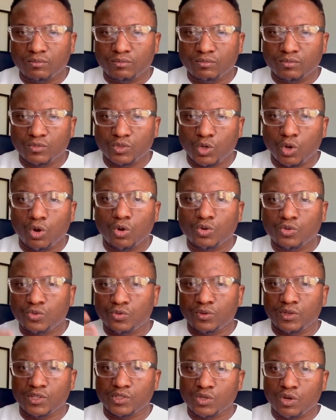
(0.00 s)
go
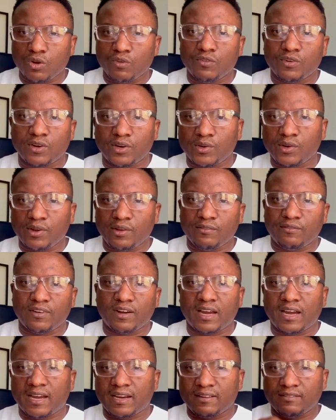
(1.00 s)
through it over and over
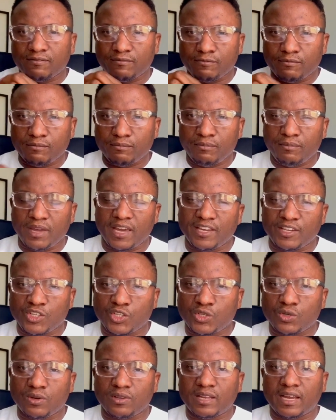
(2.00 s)
and
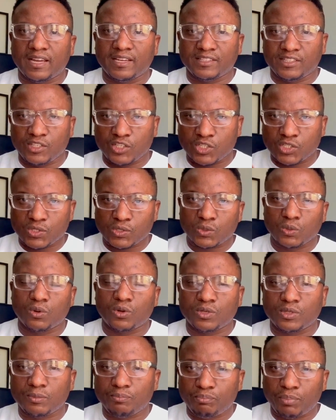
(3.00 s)
ensure that it is
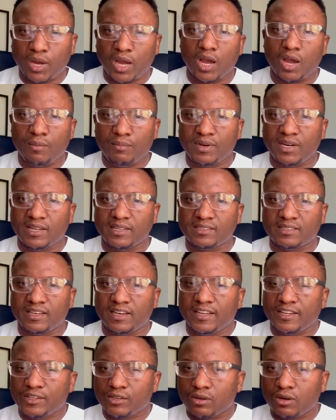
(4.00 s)
stored
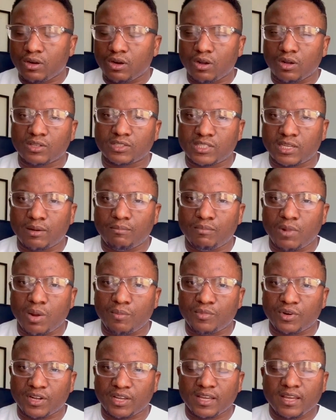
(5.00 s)
permanently in your long-term
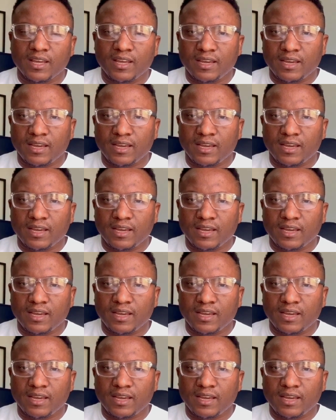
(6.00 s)
memory.